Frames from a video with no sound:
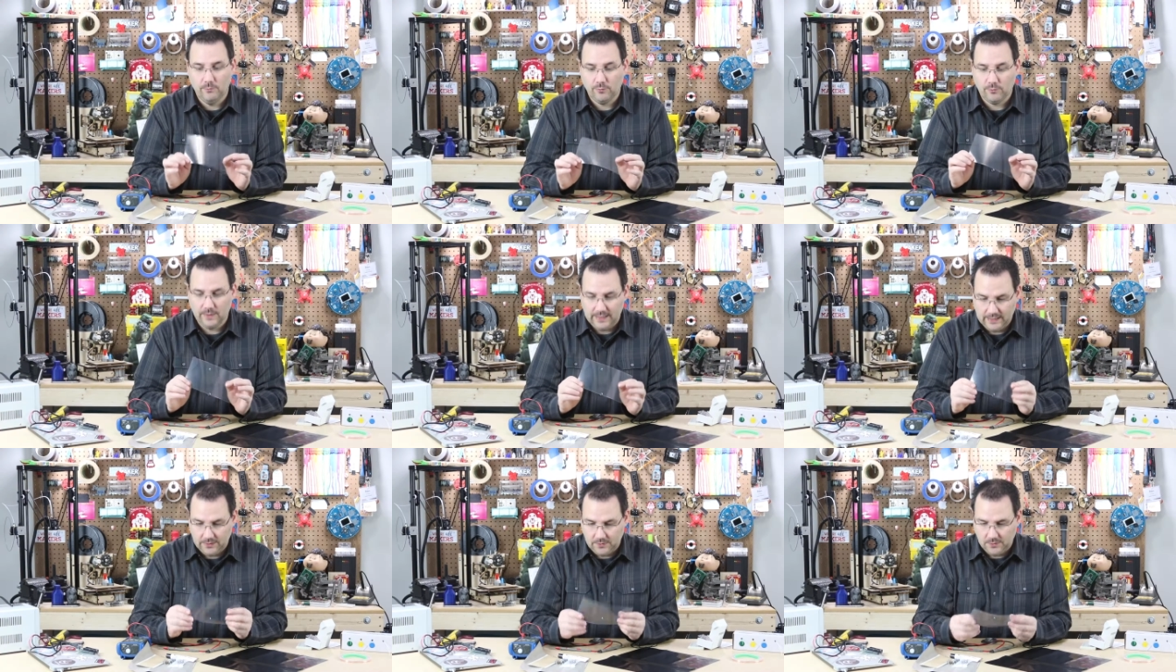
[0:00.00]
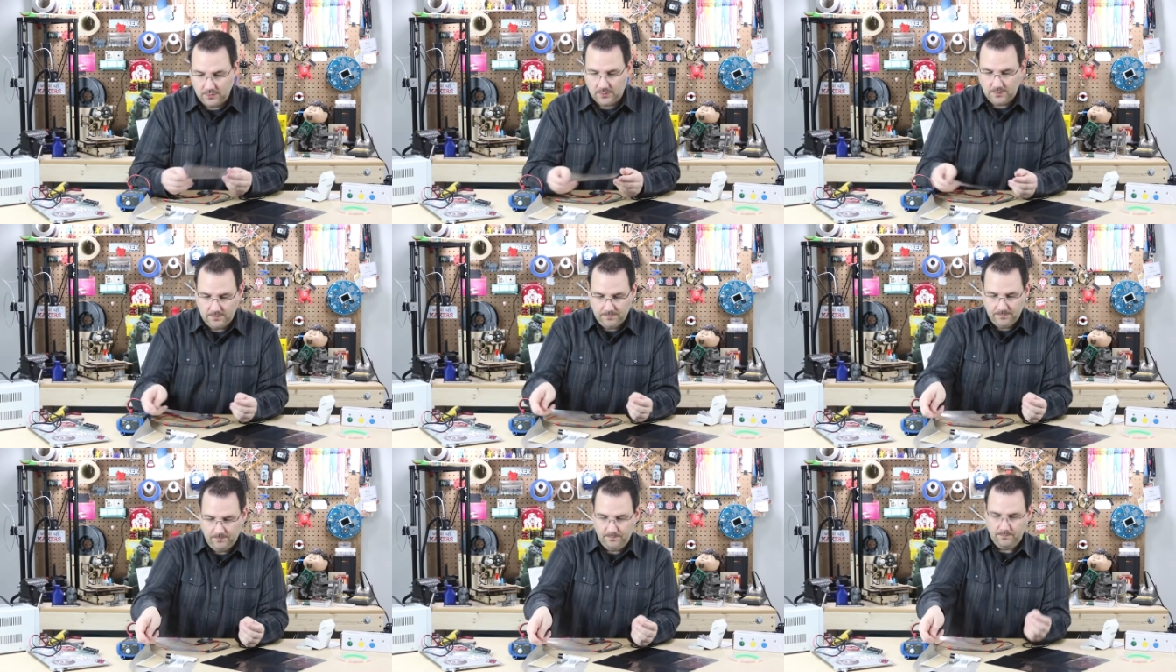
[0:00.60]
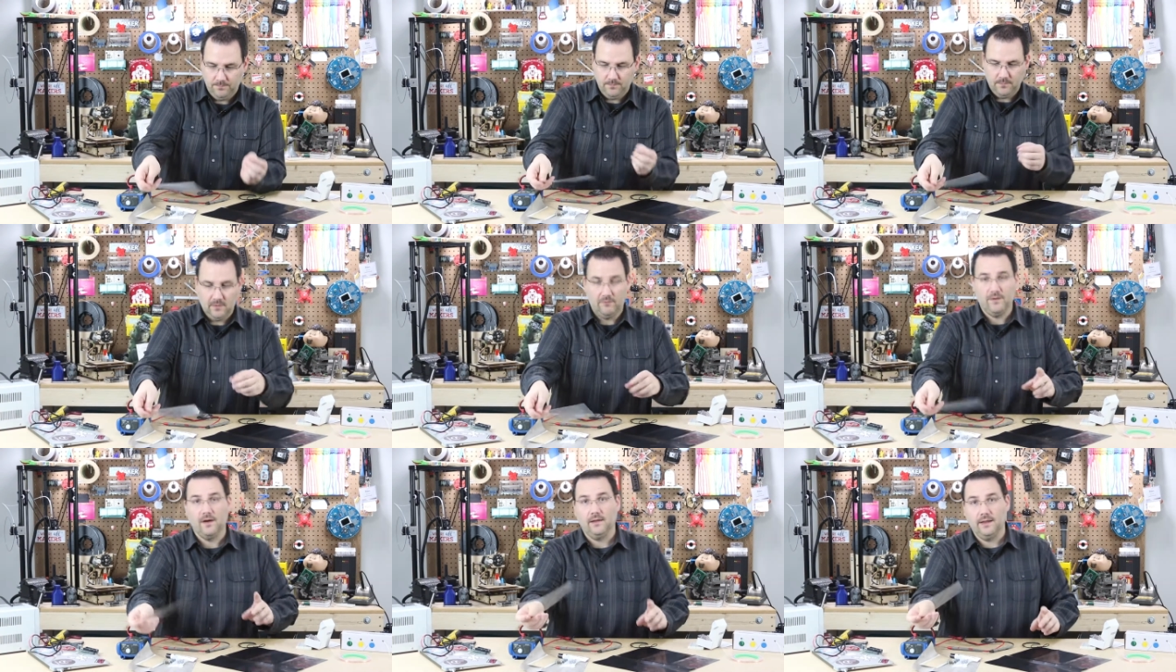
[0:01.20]
Pretty cool
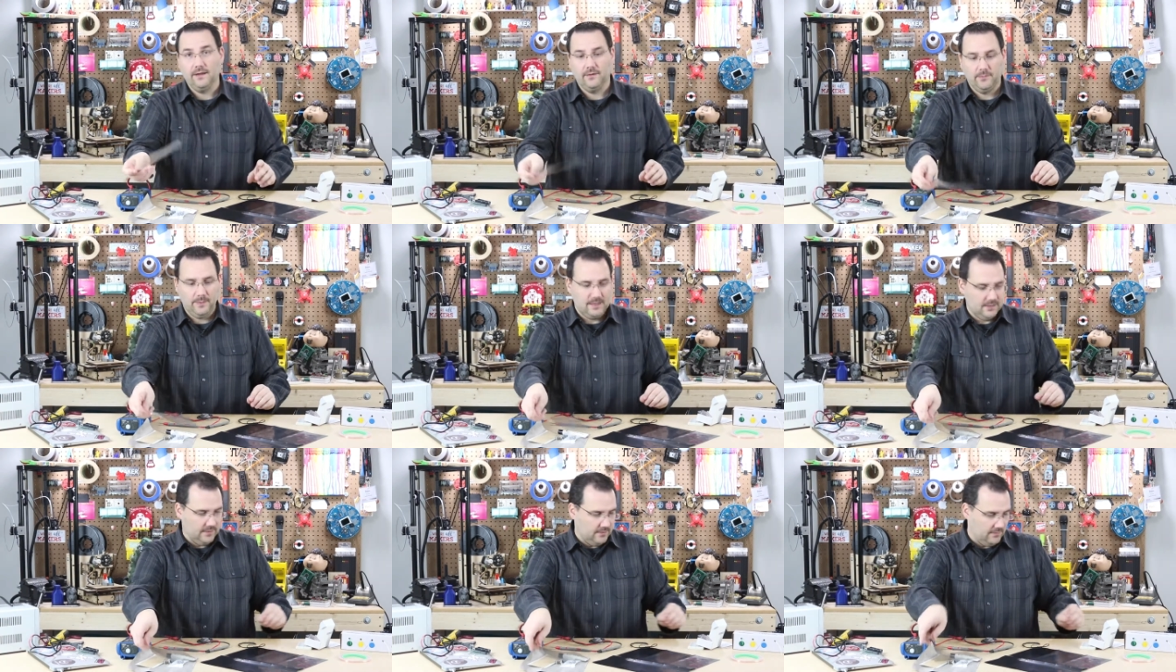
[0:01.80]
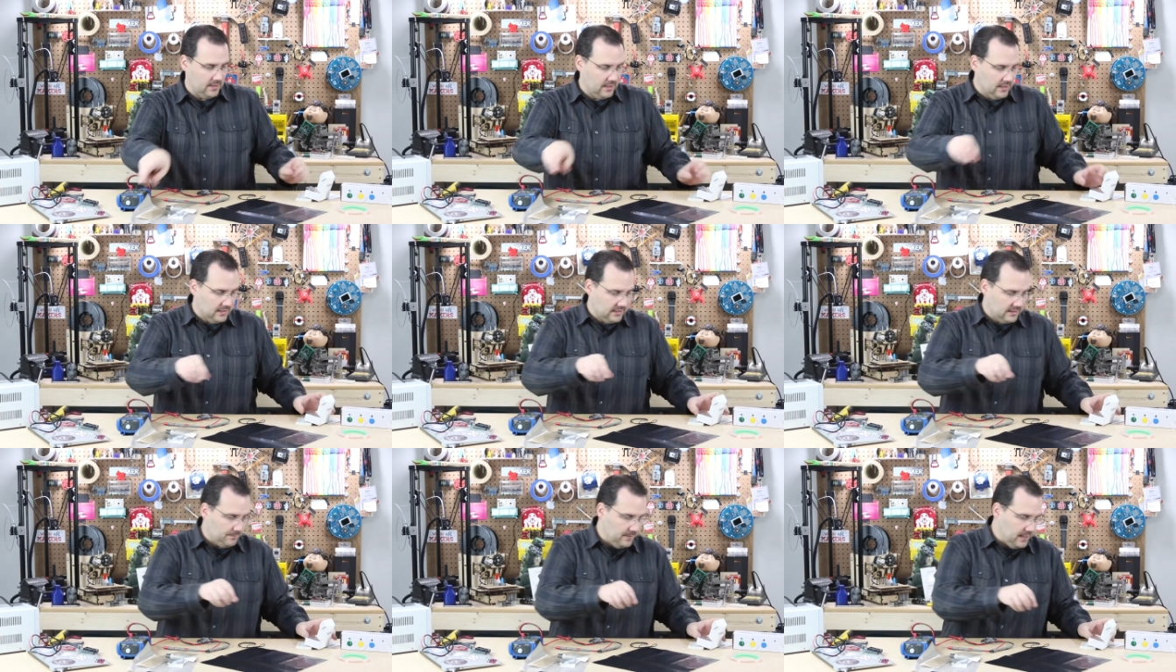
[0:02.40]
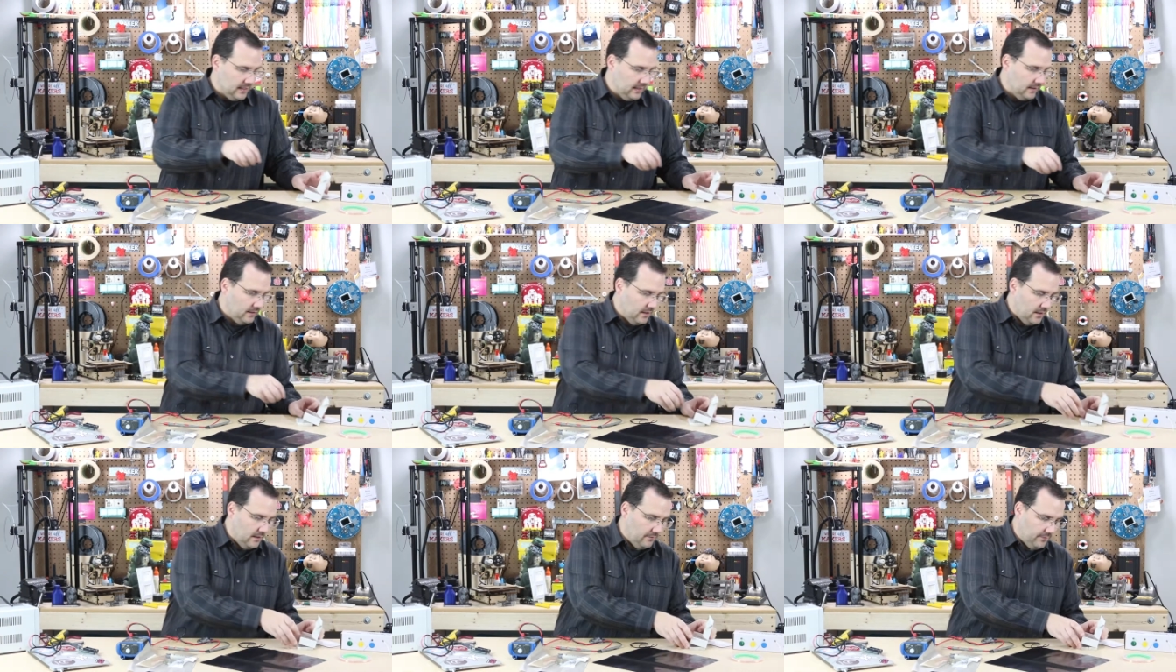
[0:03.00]
fairly expensive. Speaking
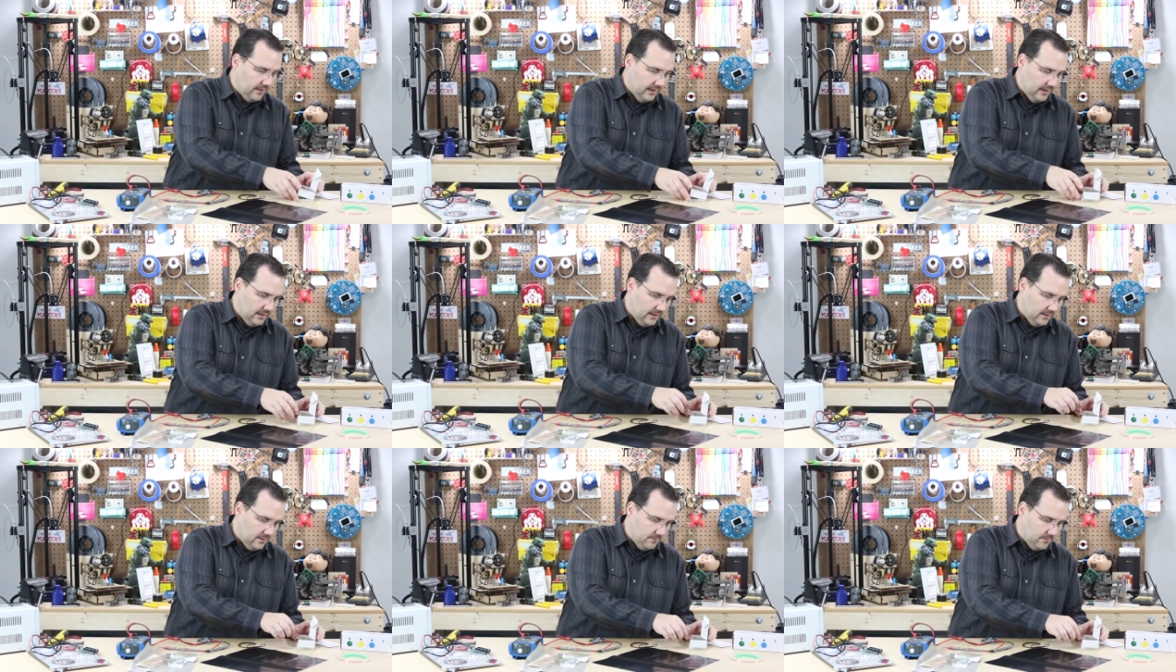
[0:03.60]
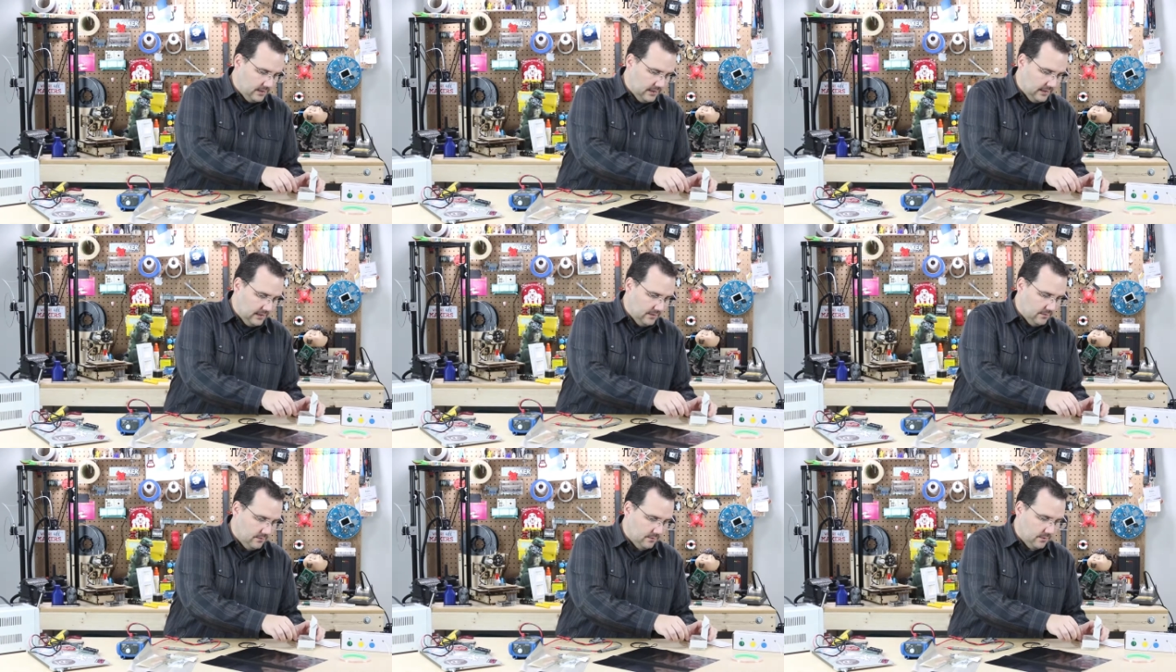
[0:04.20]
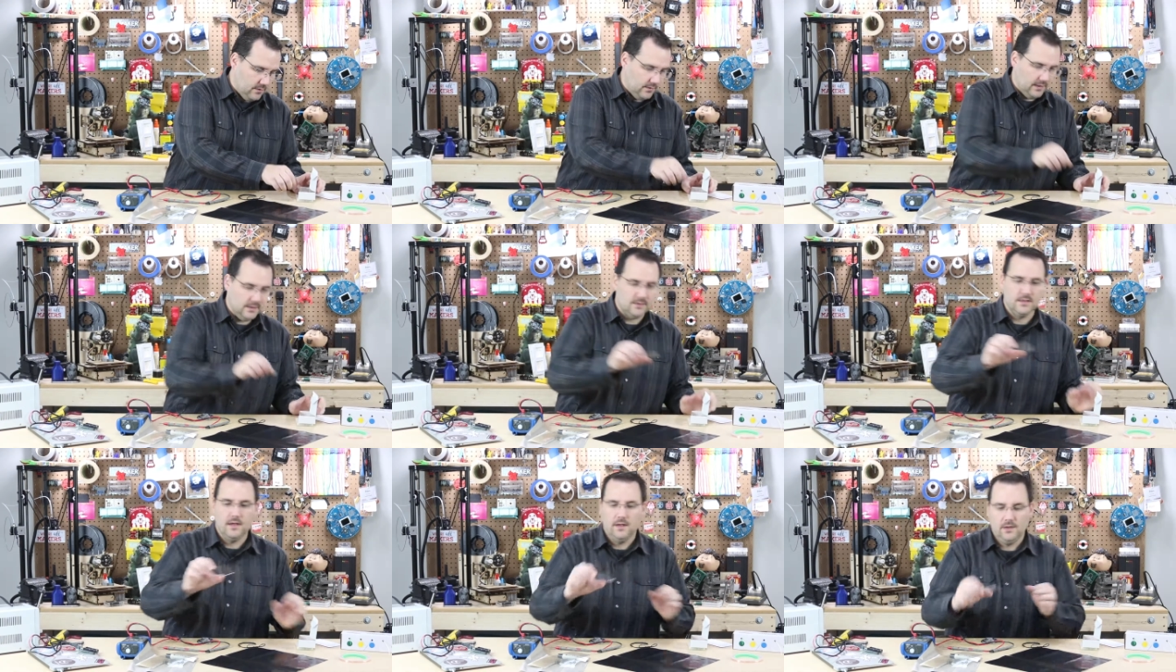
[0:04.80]
of indium tin
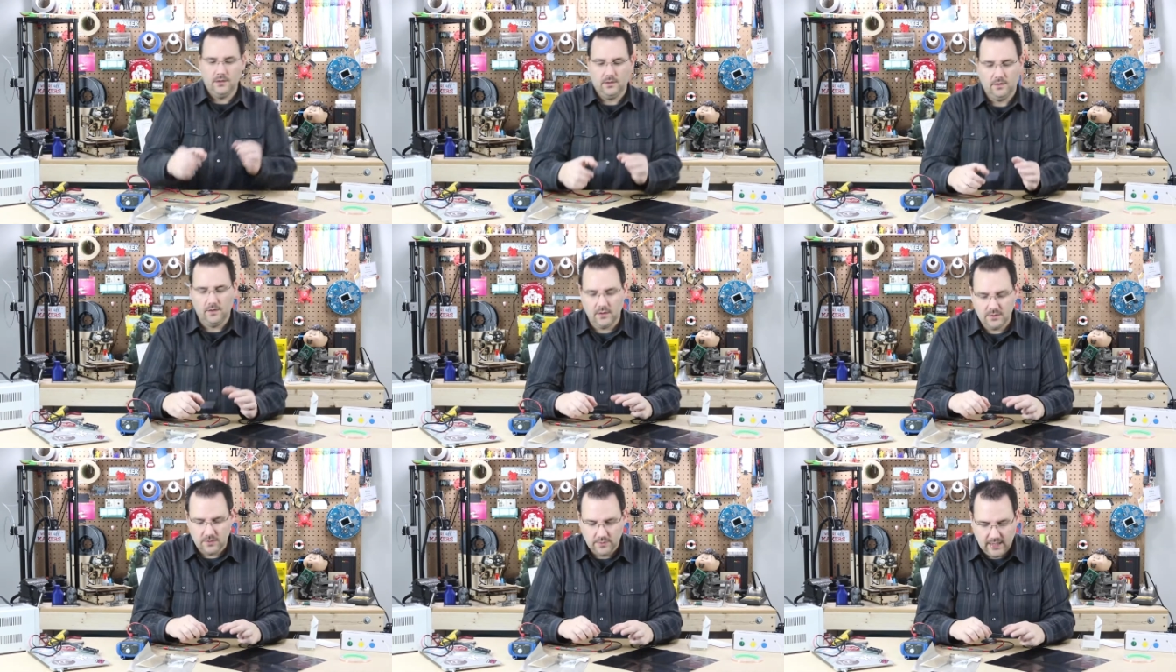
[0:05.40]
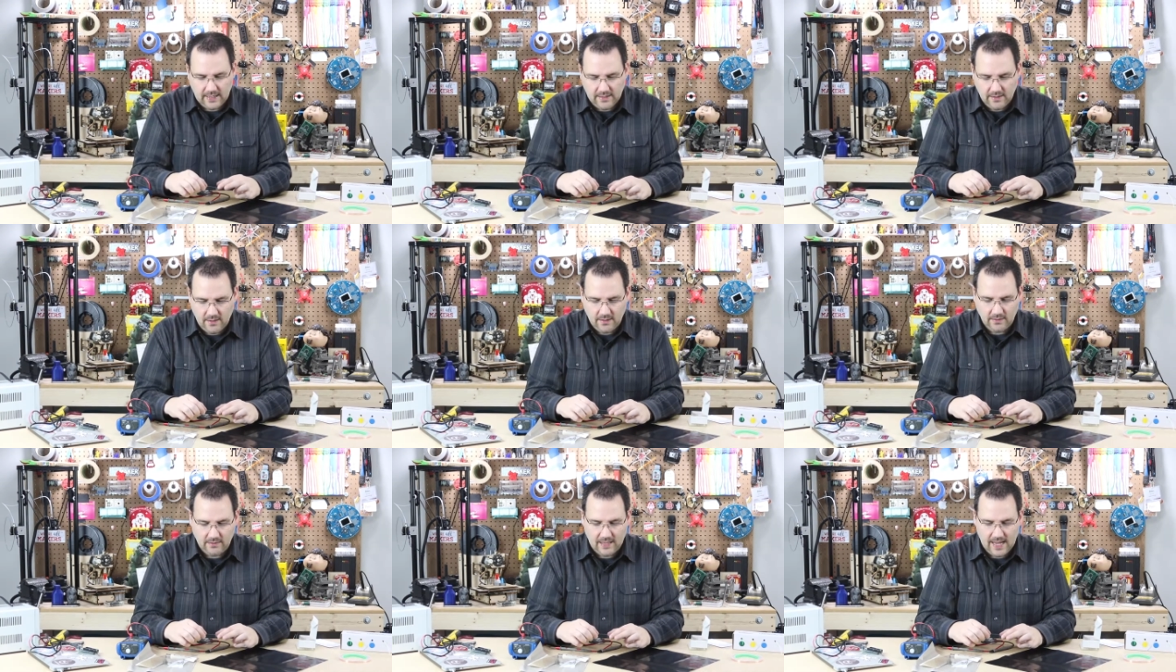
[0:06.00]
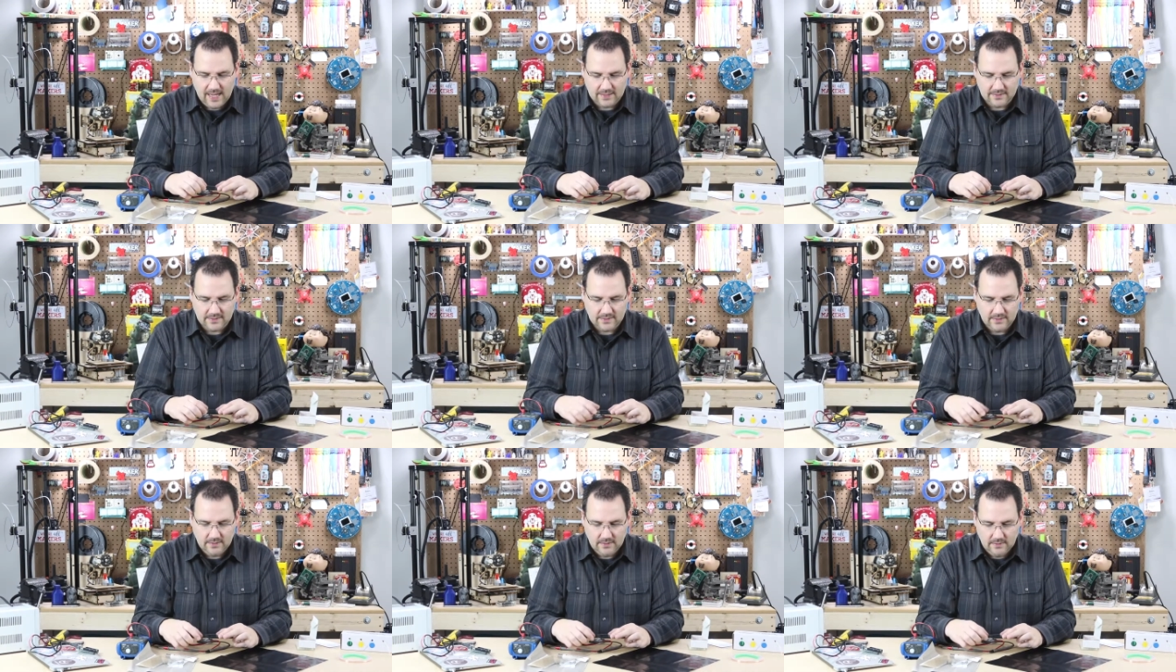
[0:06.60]
coatings, you can also get it on glass.